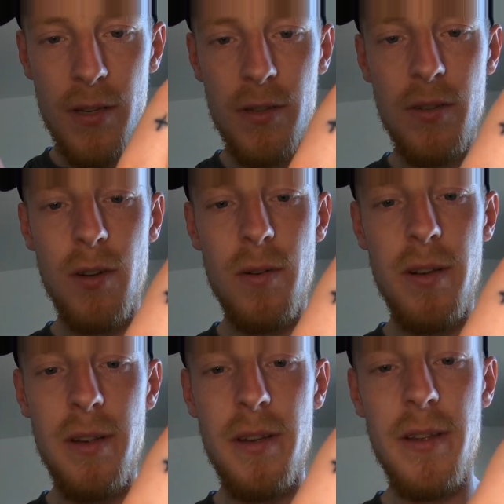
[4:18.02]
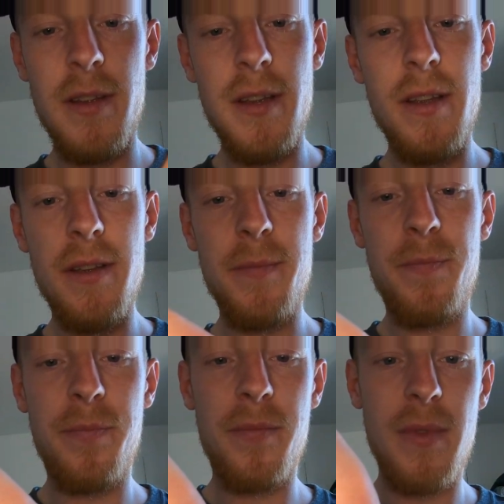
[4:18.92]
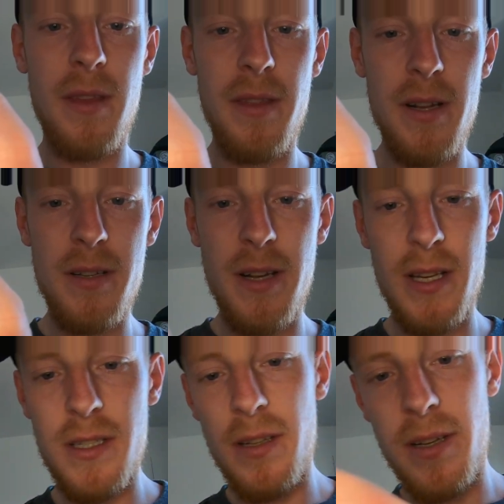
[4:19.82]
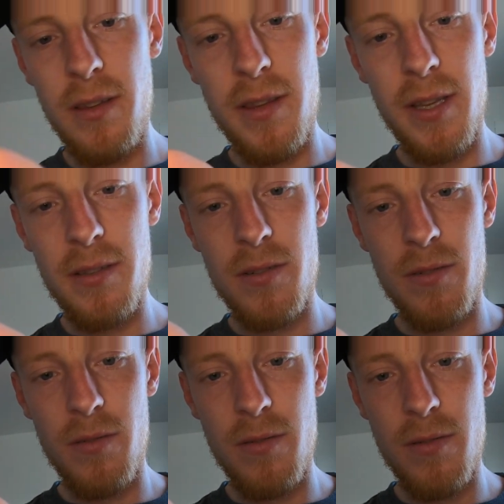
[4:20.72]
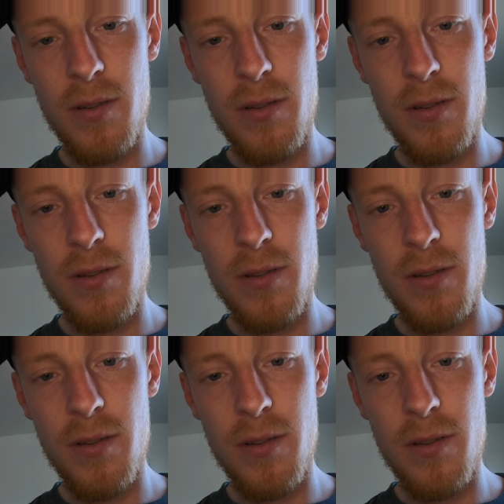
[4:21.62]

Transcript: So that's a nice little thing to